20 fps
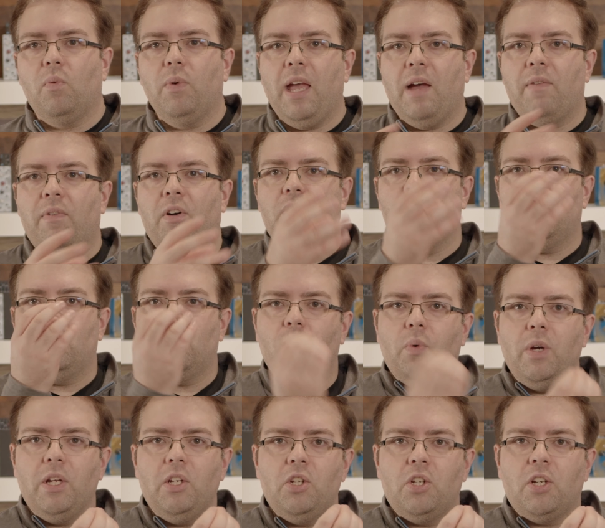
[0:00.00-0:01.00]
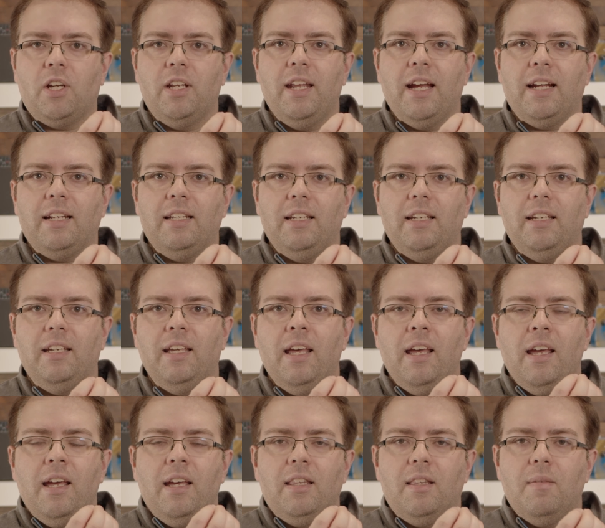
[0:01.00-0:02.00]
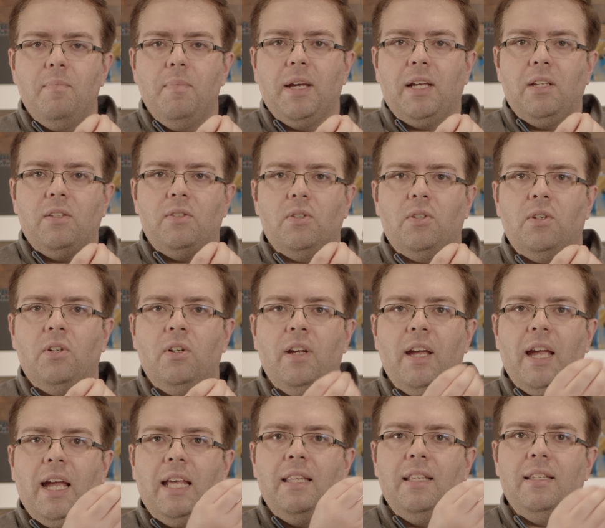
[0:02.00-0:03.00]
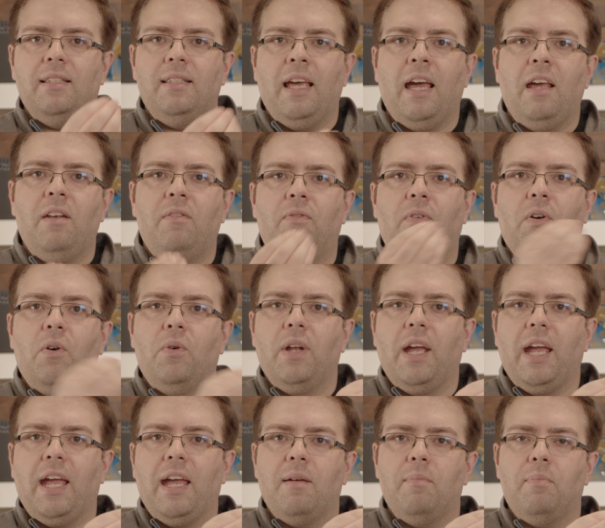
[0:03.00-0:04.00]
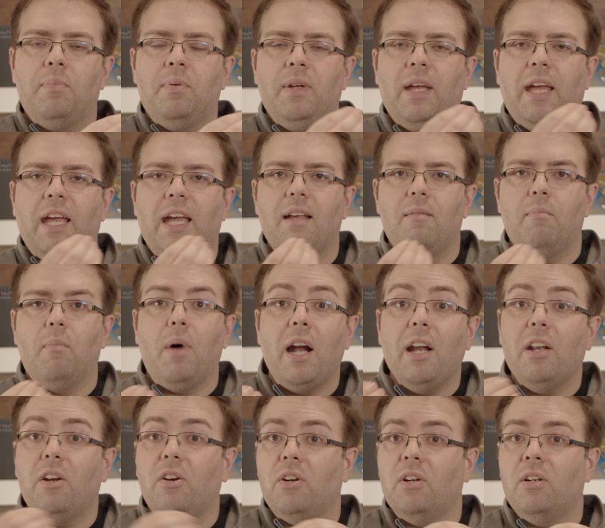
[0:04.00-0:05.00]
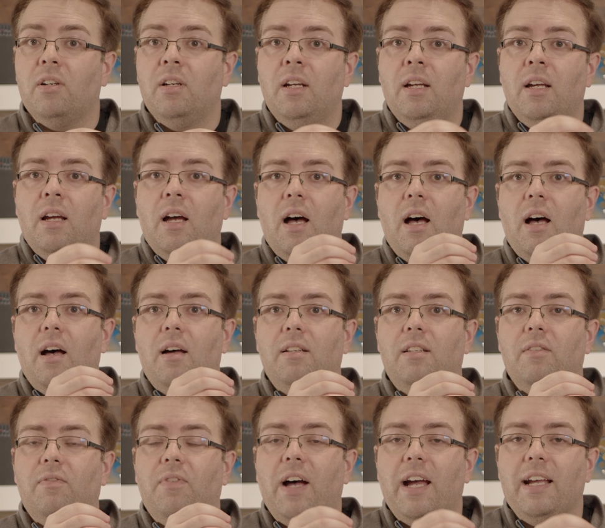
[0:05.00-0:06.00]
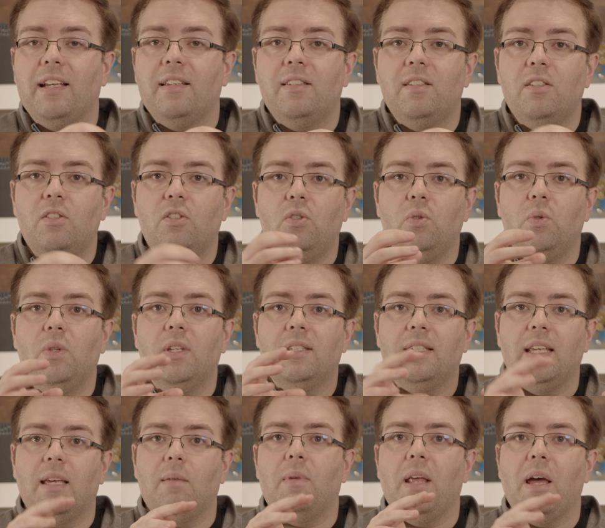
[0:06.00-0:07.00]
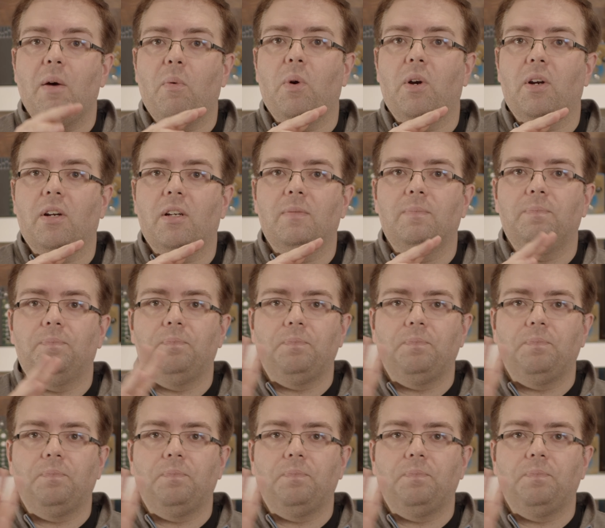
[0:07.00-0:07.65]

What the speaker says: We have our switch connecting the mixer and this headphone amp and monitor device to the same network.